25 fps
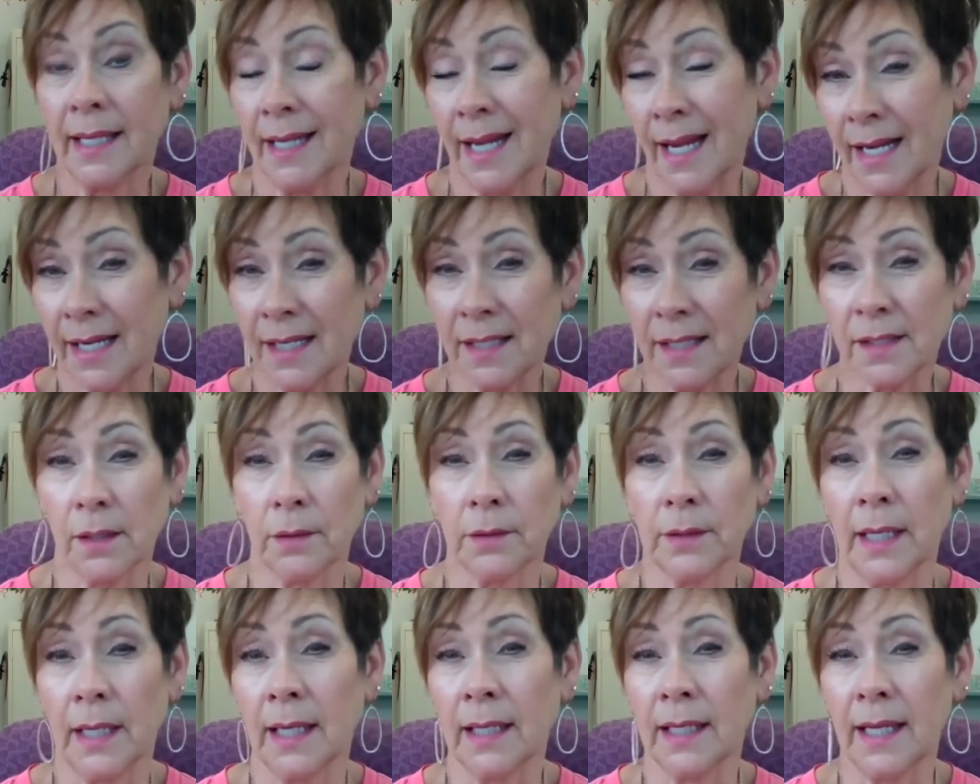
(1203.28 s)

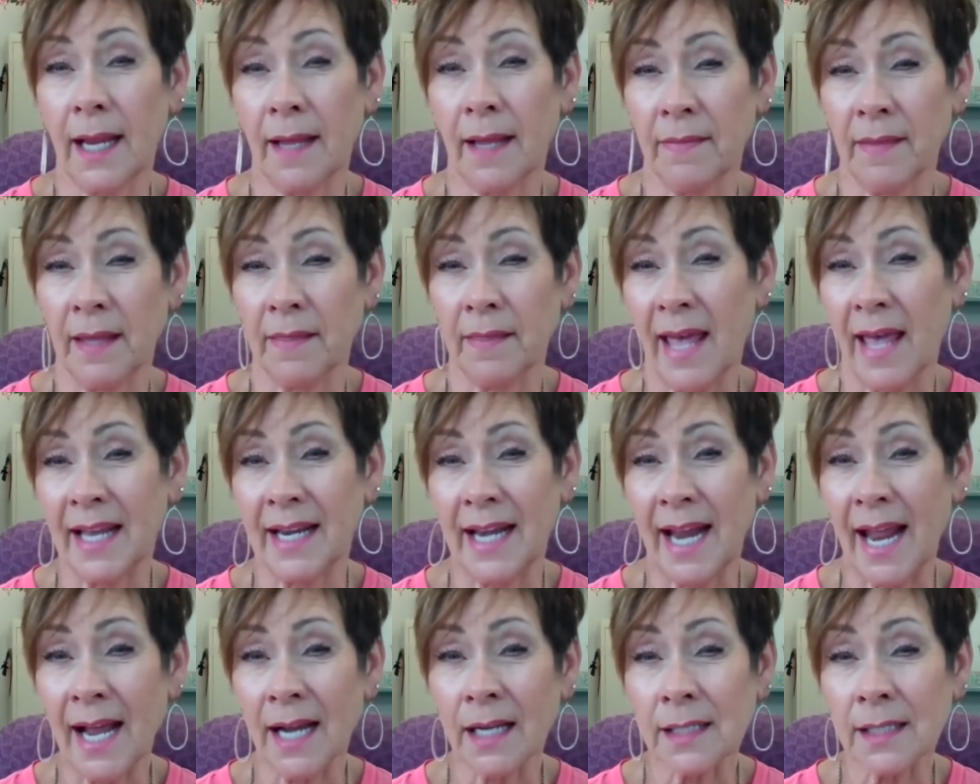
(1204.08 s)
hazelnut, and then that
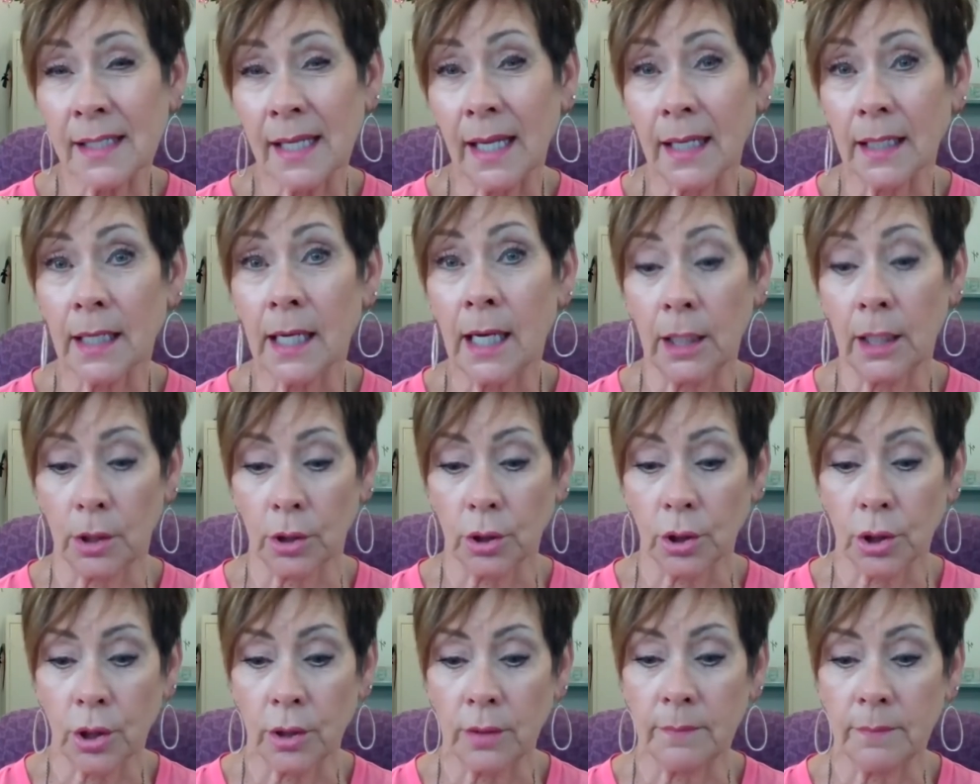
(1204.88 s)
accent
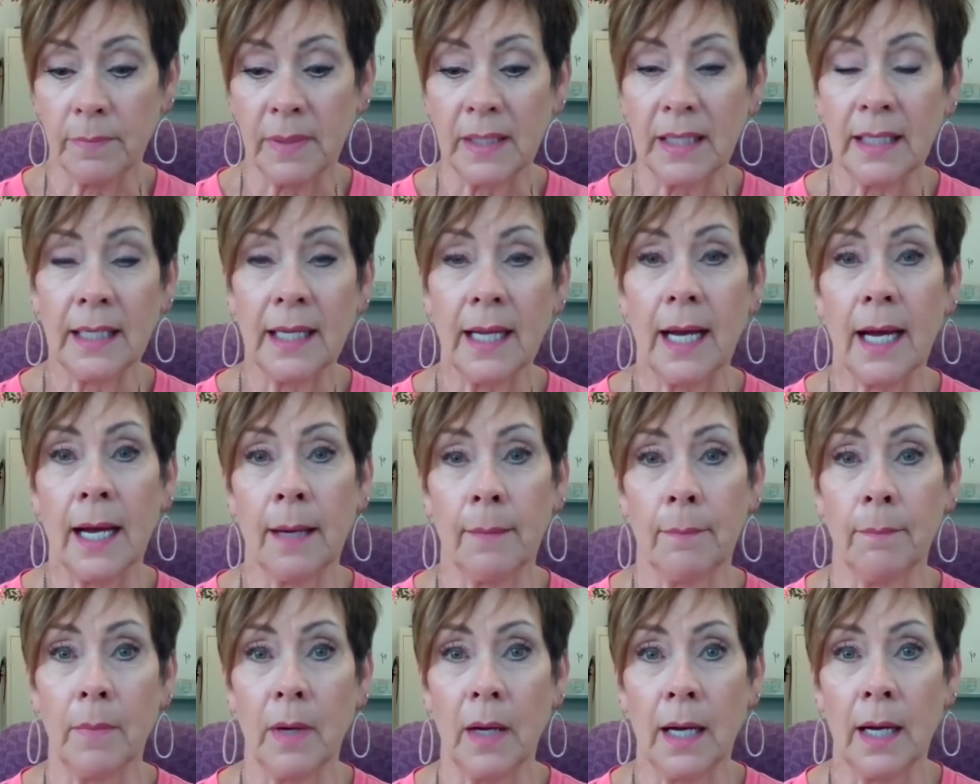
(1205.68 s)
color could be
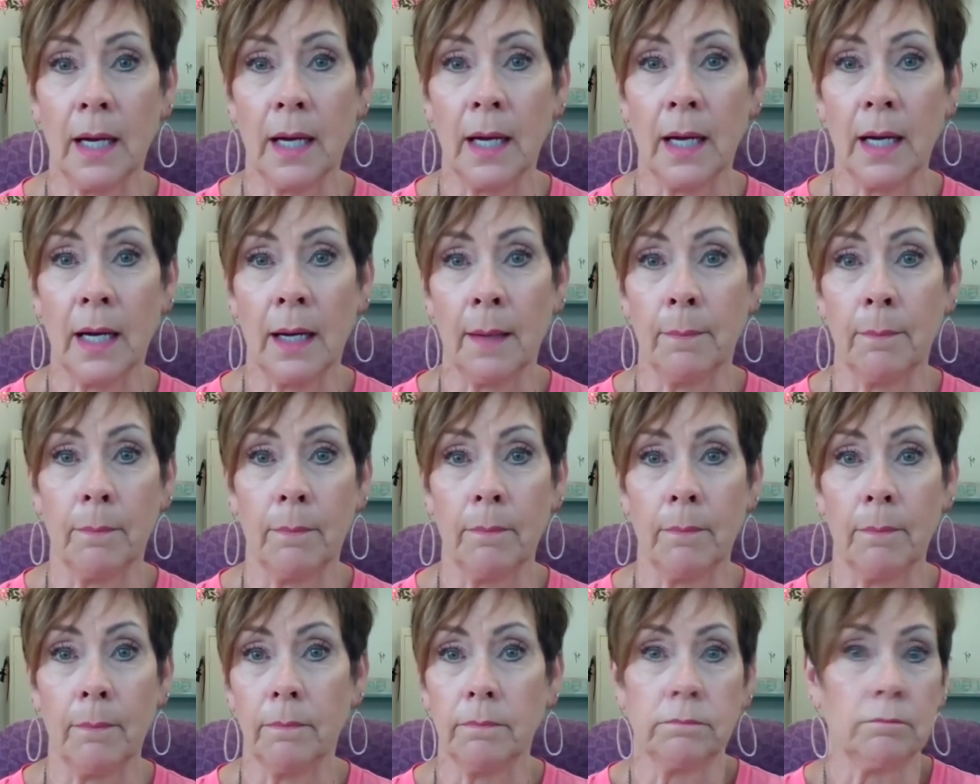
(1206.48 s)
a
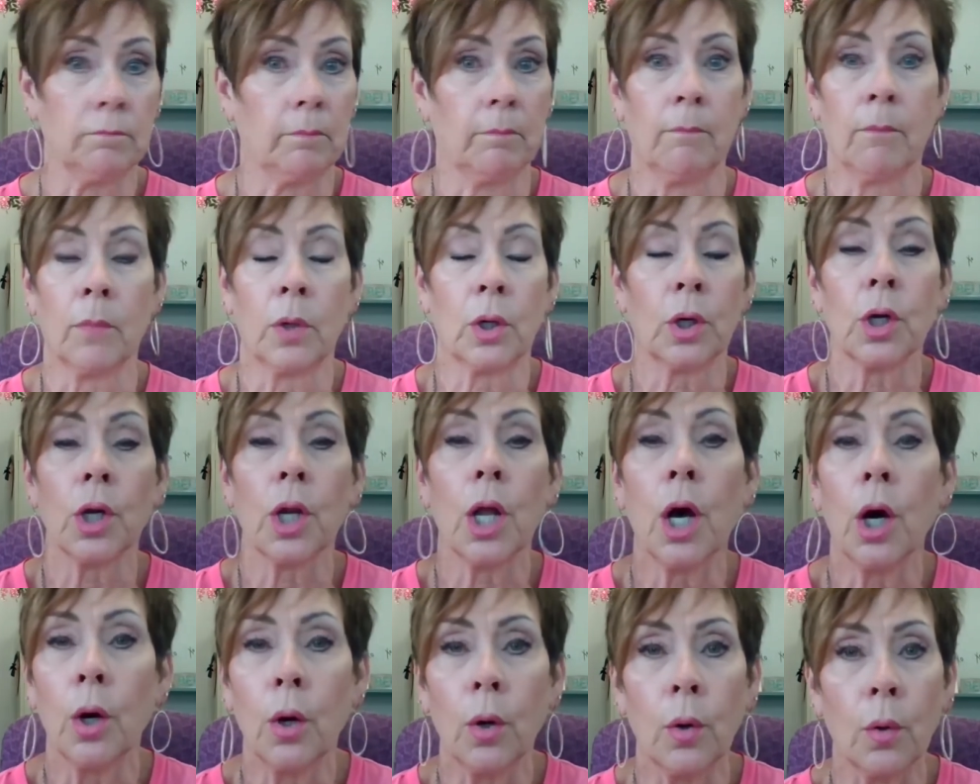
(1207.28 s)

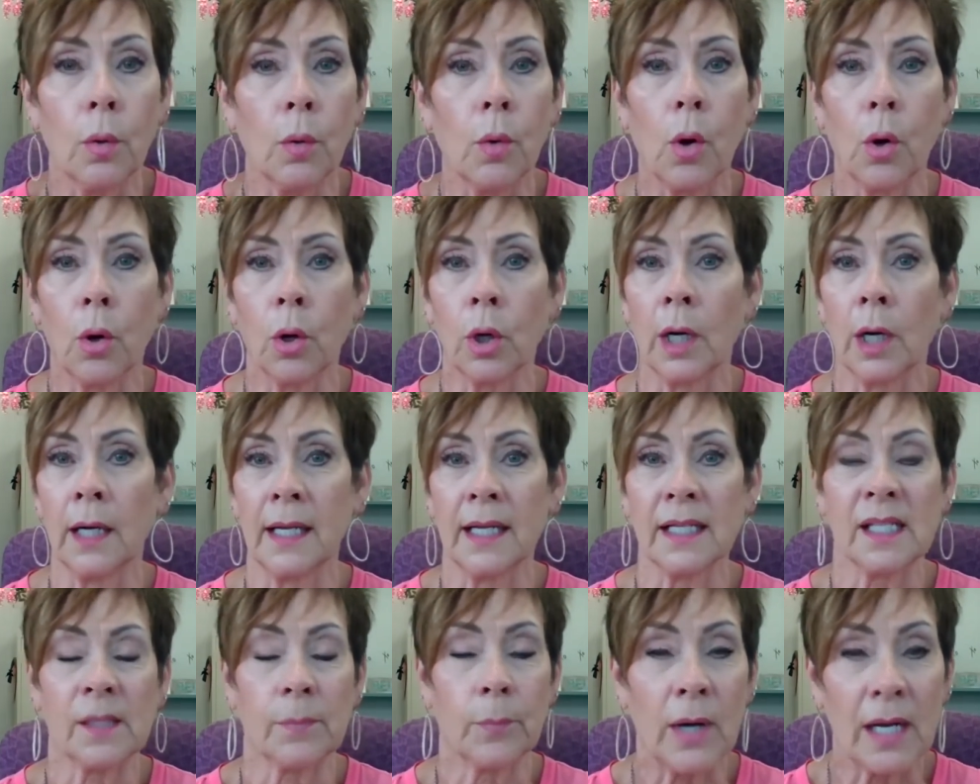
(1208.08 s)
Merlot or an
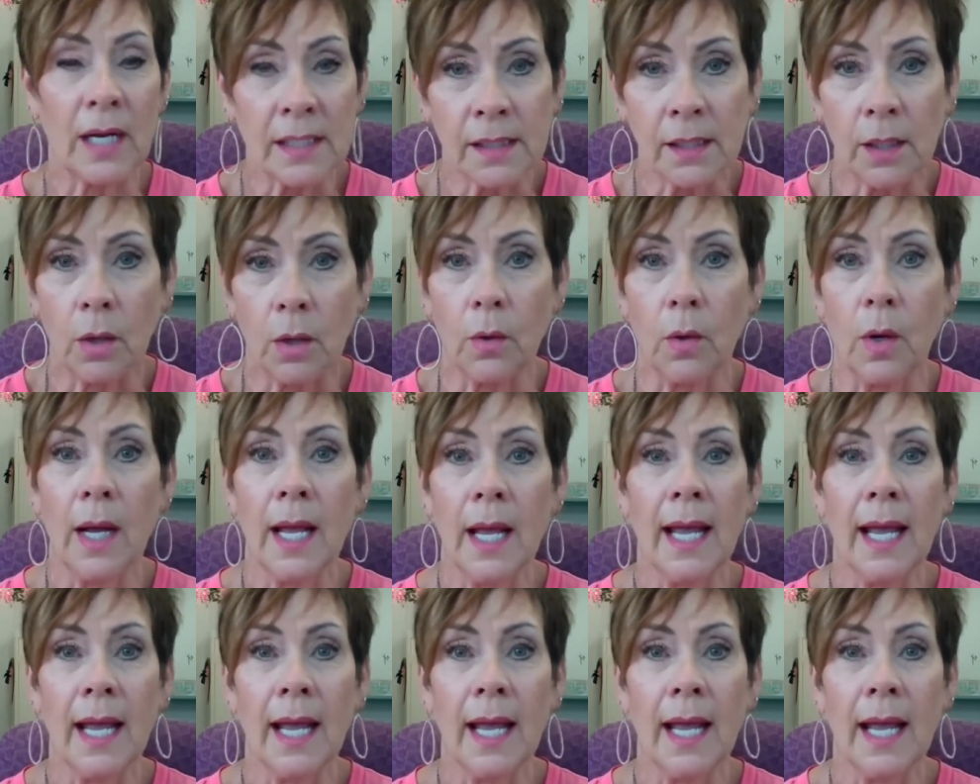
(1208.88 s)
espresso.